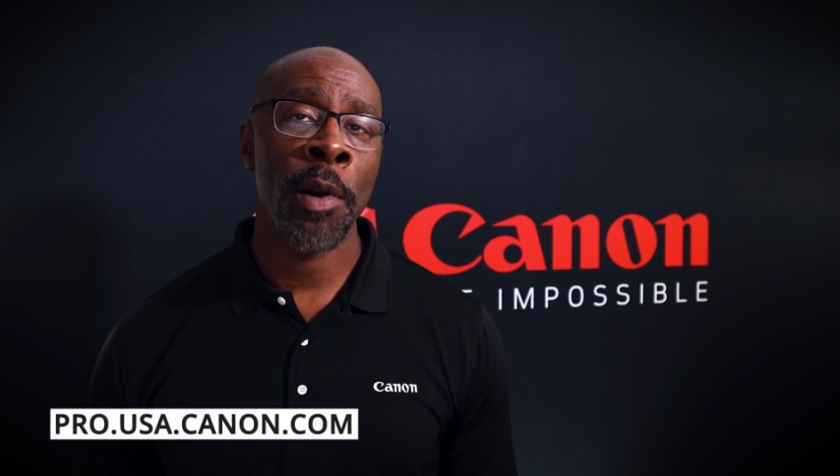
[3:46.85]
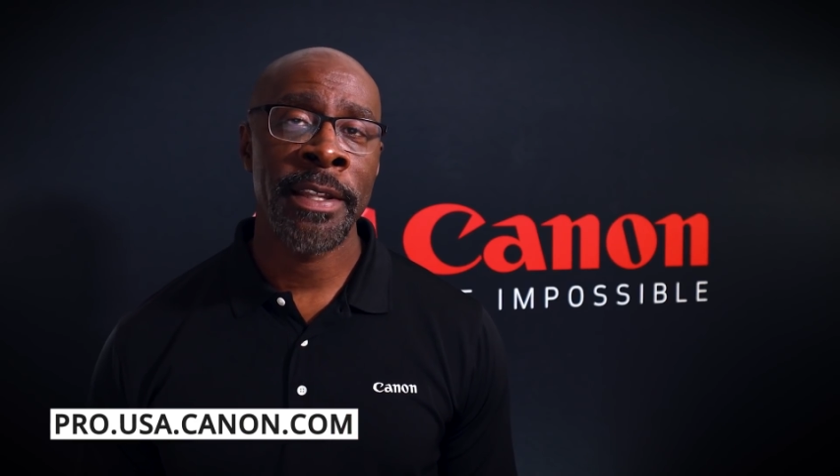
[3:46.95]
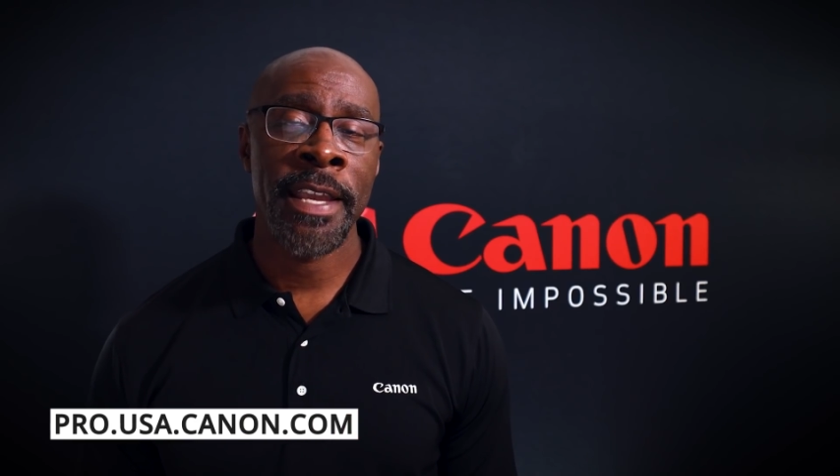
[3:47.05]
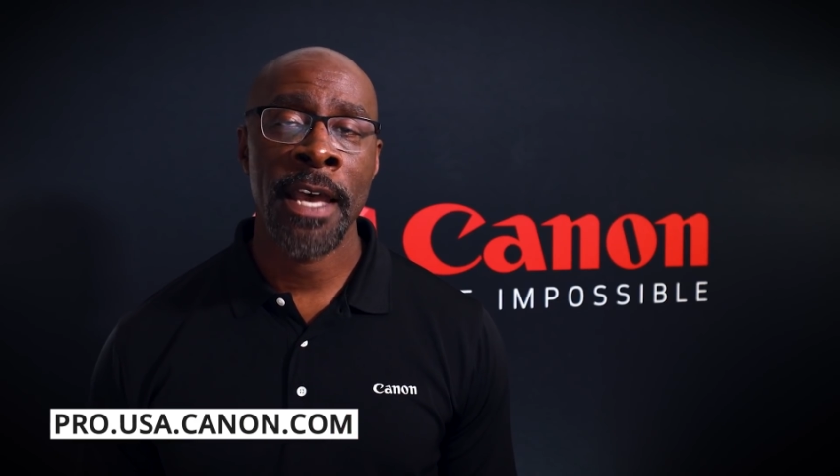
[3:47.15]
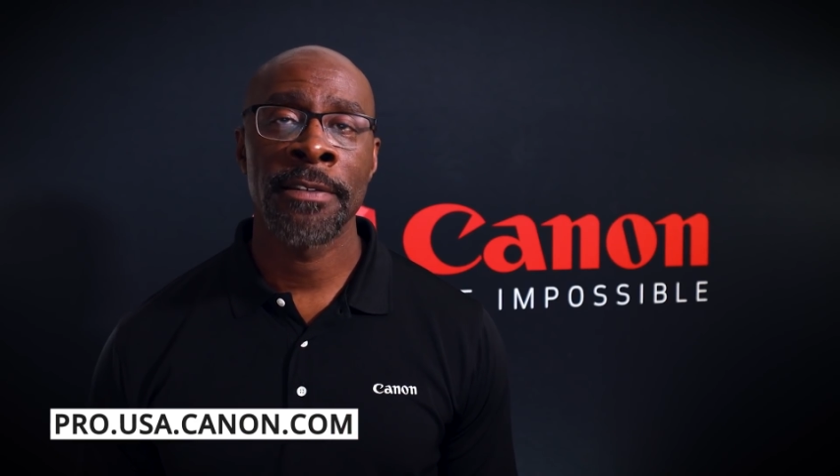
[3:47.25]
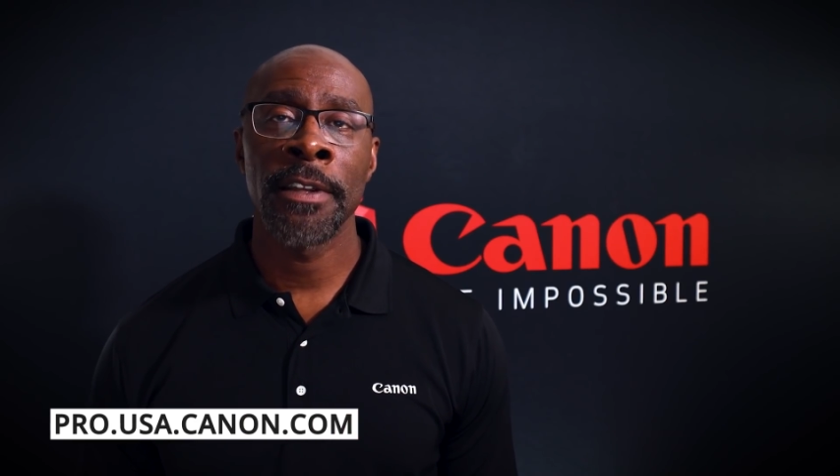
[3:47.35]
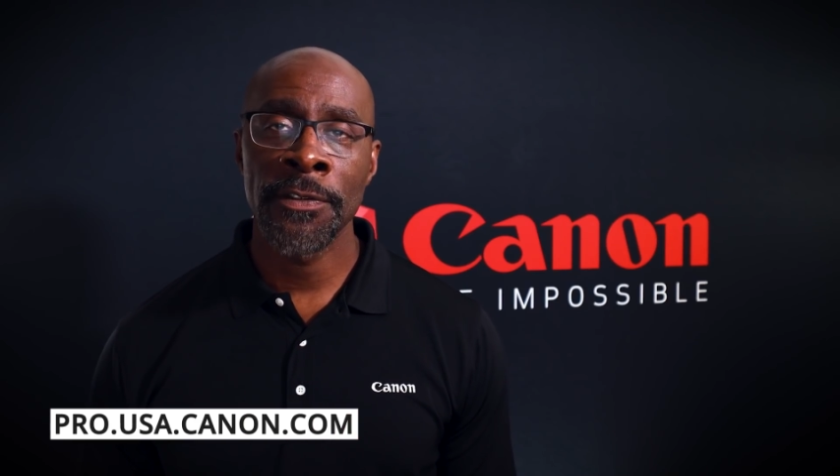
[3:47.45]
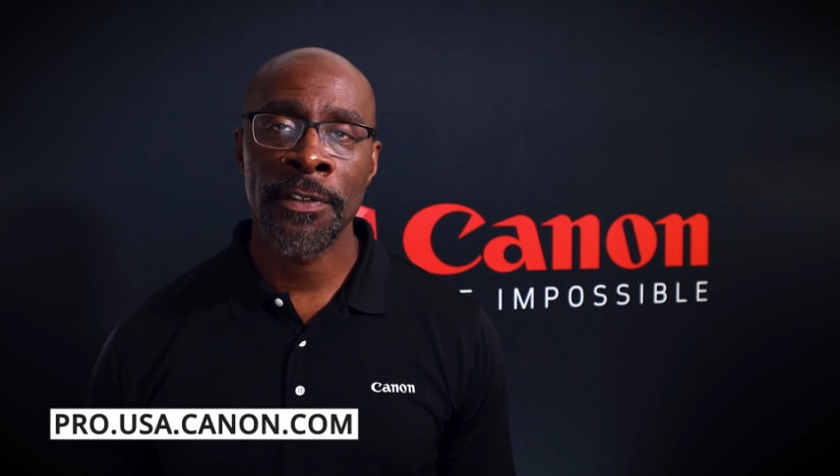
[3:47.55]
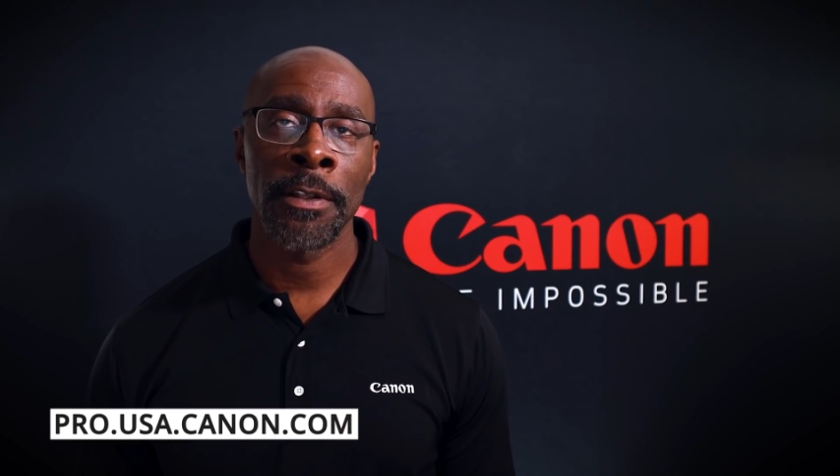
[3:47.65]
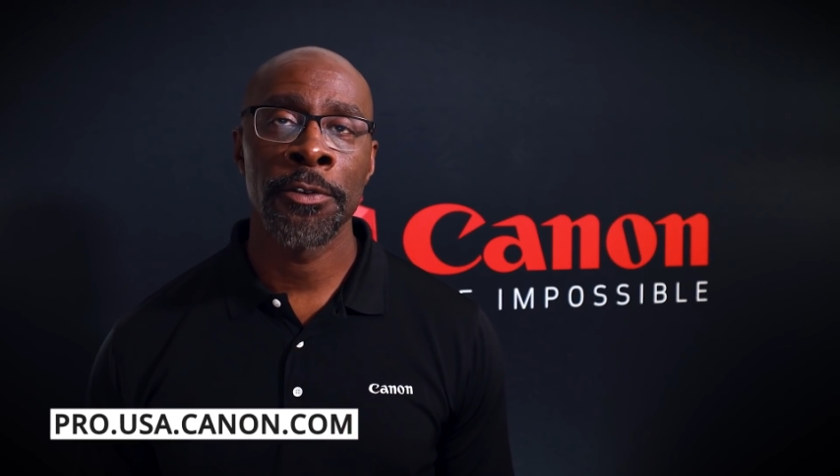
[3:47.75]
broadcast
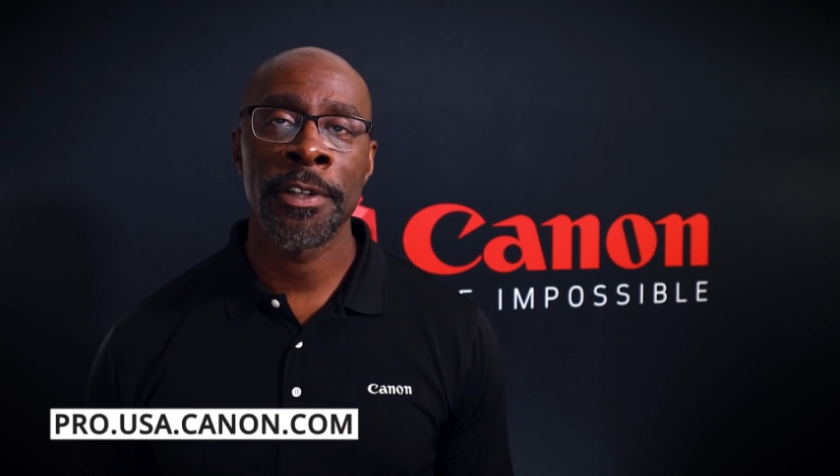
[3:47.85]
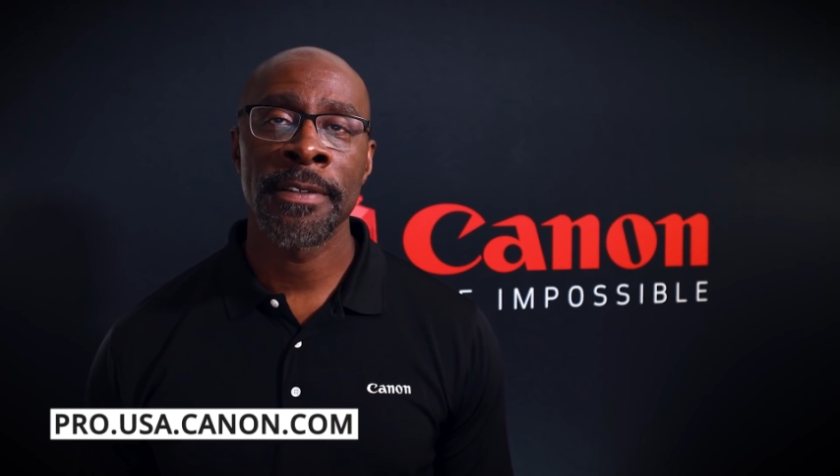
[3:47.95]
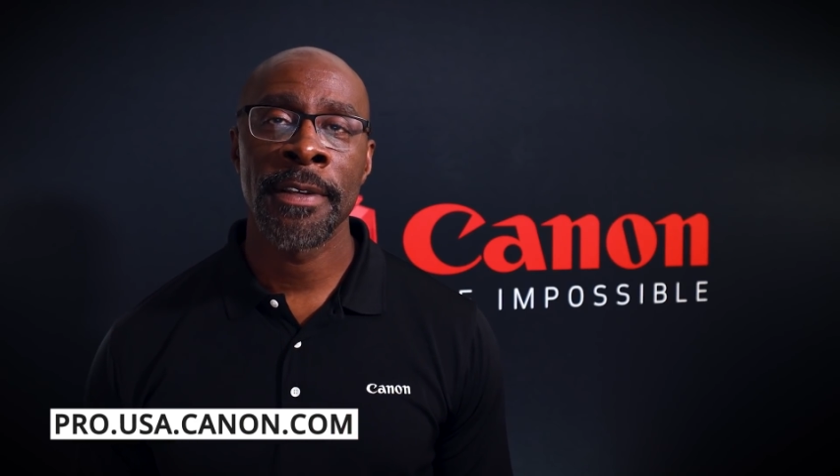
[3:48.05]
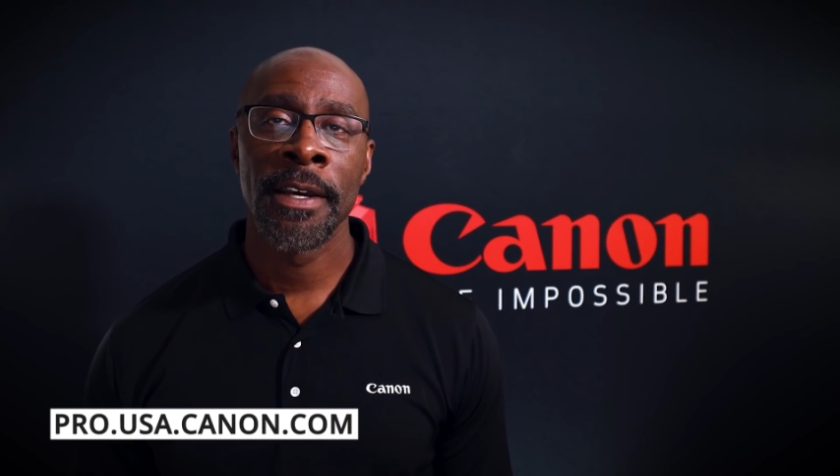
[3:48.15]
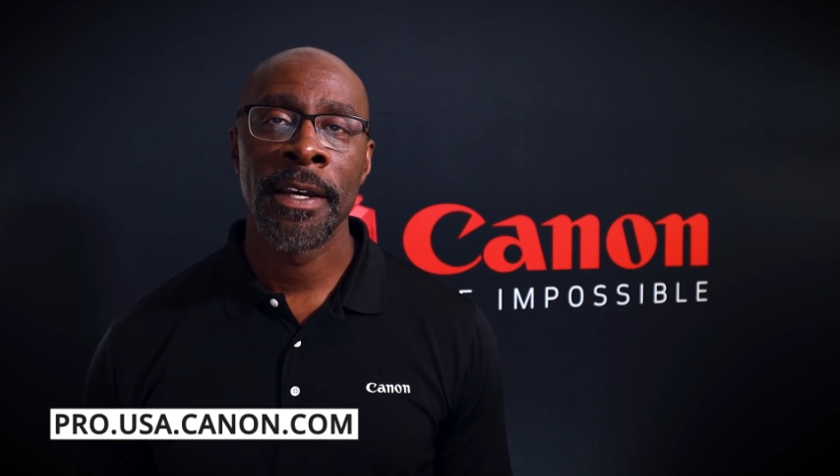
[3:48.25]
lens solutions,